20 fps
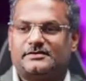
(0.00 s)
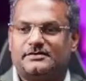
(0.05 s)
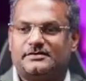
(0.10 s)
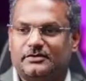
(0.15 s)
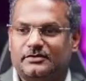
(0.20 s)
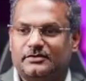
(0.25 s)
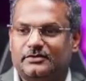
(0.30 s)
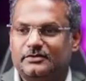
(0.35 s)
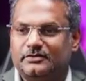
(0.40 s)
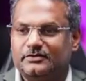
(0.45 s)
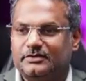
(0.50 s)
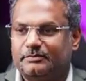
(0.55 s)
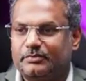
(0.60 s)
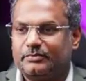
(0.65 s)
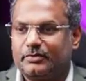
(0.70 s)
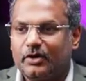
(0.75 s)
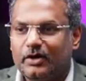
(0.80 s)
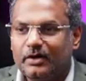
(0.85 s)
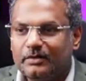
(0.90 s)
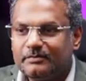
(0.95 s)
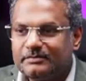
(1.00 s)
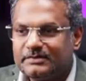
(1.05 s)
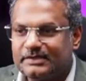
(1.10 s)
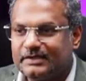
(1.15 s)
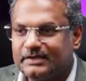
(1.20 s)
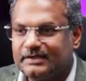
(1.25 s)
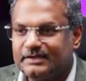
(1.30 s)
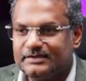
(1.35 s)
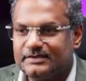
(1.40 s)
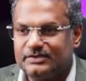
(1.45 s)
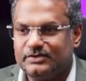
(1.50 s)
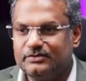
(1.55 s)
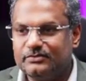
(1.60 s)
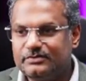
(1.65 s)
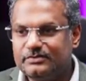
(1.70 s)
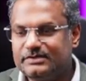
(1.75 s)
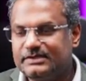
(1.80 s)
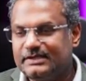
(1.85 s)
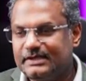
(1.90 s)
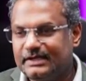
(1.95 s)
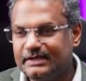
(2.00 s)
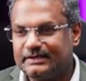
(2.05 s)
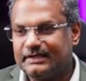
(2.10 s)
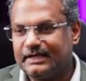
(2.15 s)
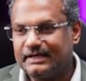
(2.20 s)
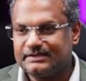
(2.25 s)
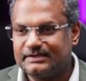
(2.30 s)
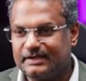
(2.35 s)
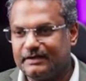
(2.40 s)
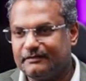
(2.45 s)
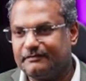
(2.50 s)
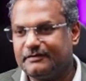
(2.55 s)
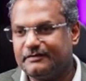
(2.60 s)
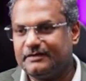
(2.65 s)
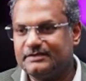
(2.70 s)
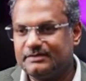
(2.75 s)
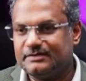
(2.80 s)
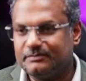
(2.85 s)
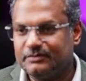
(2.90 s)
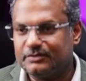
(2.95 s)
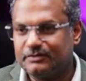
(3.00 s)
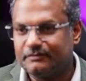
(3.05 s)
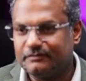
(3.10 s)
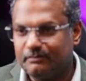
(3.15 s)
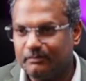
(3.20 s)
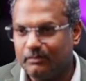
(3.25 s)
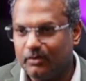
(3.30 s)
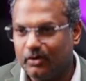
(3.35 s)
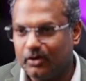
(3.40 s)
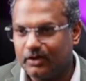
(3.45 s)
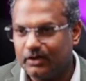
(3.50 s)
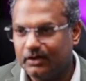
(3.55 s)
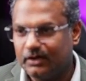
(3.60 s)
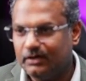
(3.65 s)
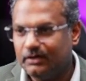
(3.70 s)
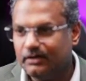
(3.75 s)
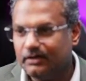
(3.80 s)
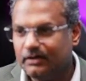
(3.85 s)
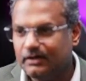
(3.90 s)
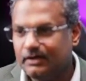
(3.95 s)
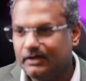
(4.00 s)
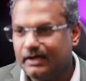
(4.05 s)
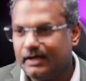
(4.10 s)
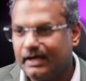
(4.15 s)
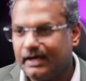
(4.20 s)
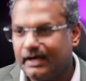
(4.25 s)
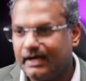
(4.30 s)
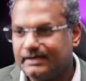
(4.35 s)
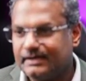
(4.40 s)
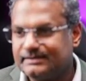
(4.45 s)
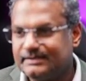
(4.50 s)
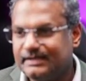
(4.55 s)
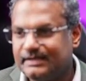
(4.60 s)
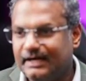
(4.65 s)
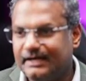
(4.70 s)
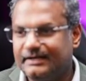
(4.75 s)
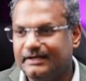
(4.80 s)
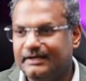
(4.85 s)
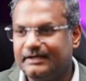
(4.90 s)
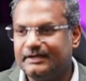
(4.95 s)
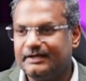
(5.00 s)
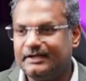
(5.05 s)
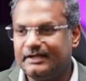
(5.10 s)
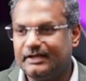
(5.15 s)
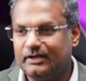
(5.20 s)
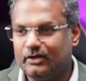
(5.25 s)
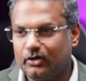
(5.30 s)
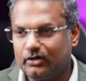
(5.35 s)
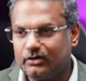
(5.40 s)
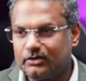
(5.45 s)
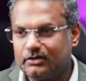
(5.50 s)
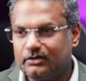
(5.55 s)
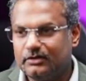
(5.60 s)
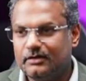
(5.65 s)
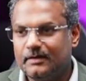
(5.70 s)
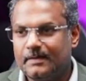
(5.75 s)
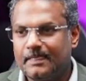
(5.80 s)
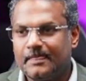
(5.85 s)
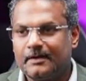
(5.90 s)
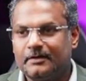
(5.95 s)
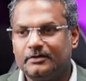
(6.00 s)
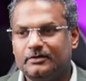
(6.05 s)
So the prompt says, use the attached reference image of a model as the identity lock.